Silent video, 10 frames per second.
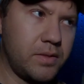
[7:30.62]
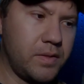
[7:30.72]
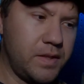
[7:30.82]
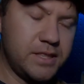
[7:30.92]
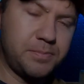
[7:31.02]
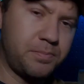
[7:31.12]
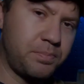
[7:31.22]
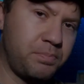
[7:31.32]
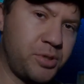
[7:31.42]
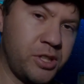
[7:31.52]
This
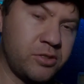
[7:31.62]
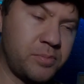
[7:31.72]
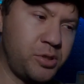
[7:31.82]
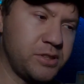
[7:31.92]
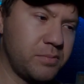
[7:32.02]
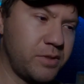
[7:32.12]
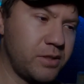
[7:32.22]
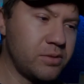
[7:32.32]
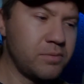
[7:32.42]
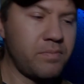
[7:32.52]
particular prism,
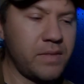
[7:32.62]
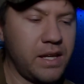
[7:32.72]
though,